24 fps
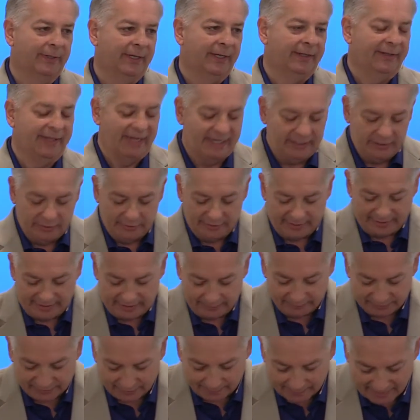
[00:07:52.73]
They knew that he
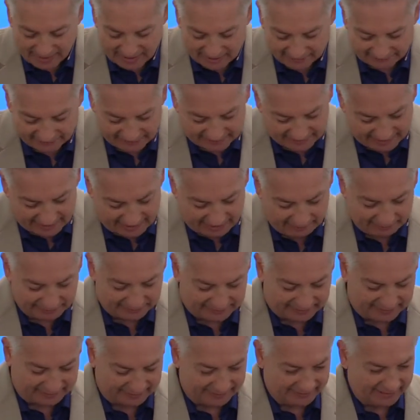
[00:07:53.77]
was a man of
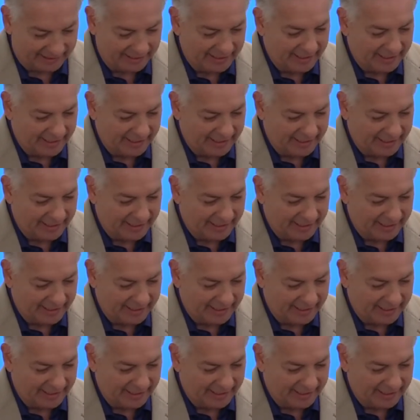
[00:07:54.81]
integrity.